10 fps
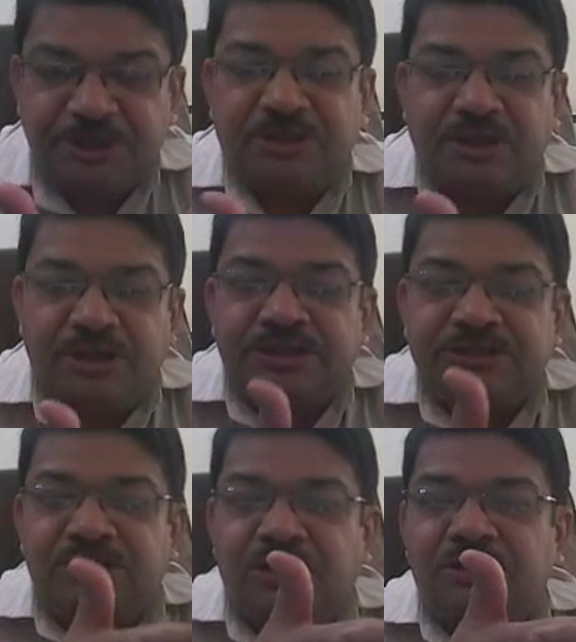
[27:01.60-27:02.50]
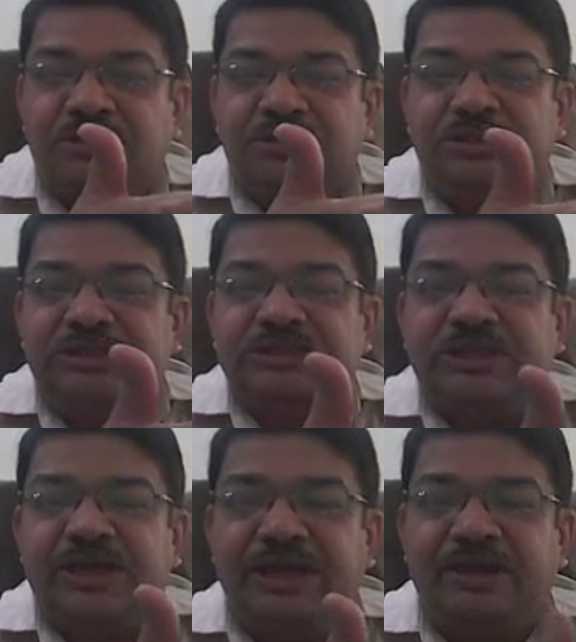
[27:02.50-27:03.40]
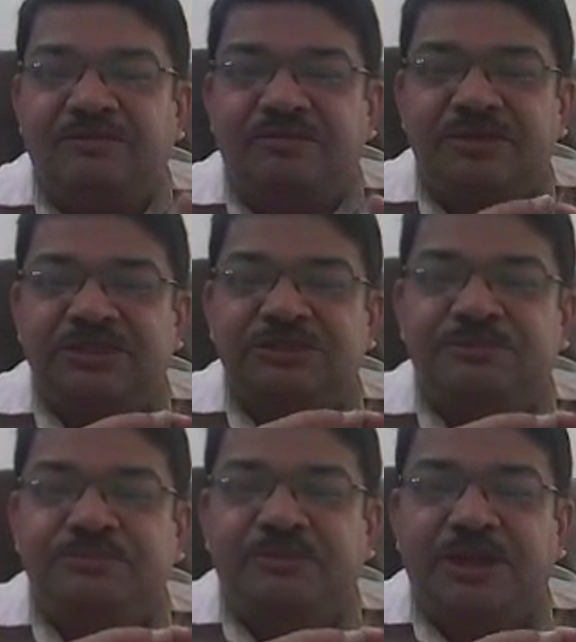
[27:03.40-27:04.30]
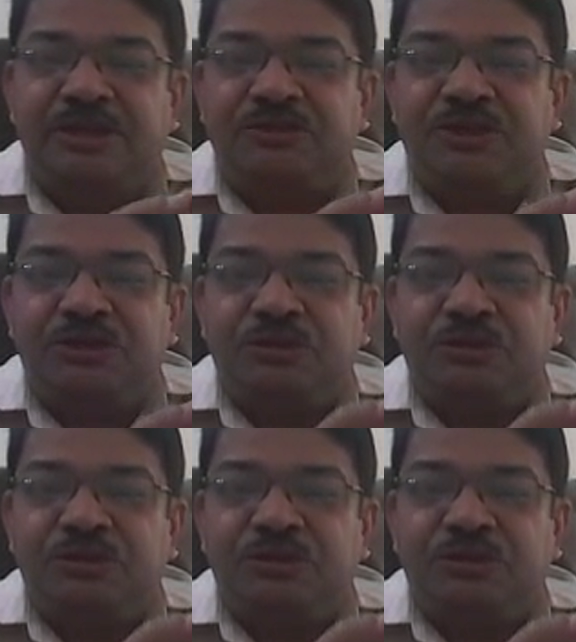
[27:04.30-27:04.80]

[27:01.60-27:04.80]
it is not just adequate to